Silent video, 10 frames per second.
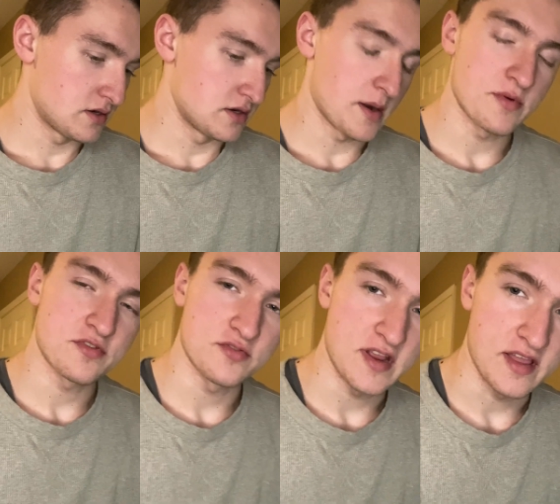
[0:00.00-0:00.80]
Number
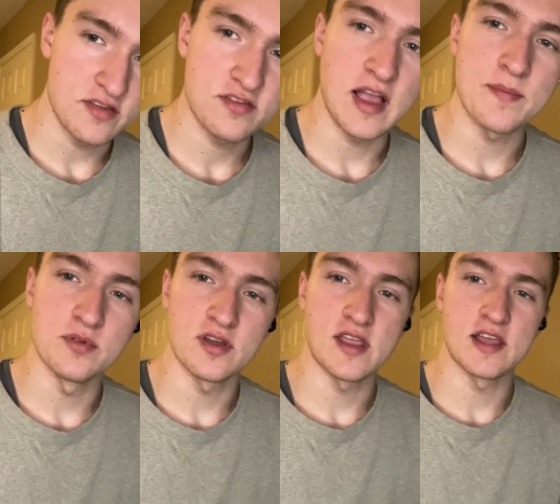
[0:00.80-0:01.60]
3, stop
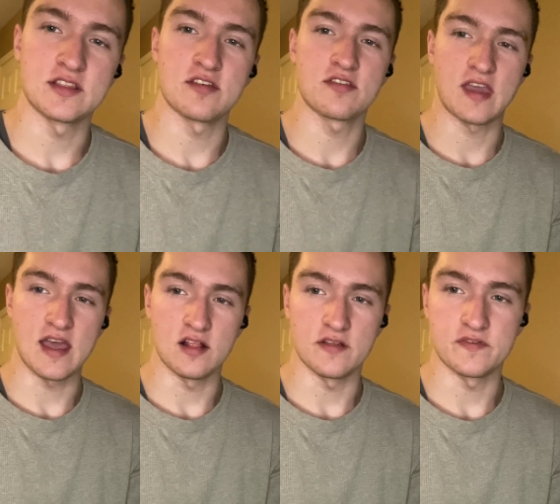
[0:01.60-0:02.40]
looking at the
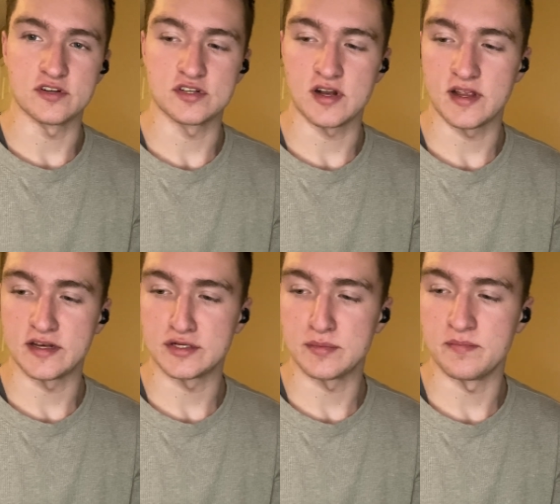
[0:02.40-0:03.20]
scale if you're
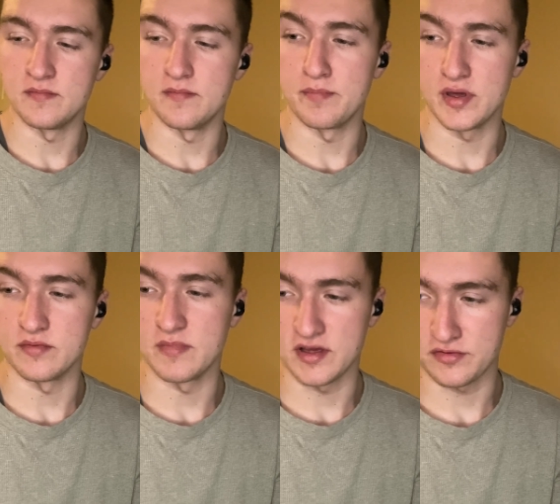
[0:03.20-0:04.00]
trying to
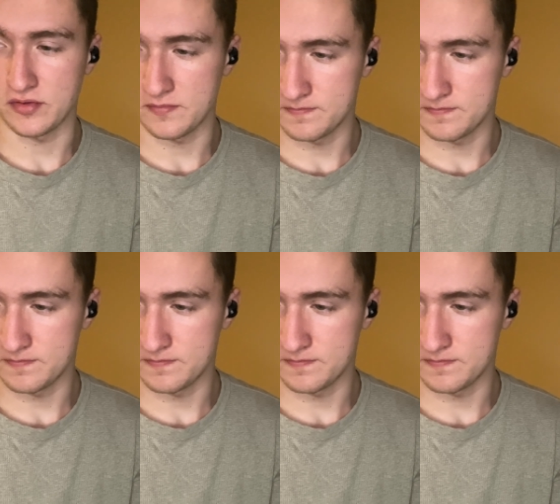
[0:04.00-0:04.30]
build muscle.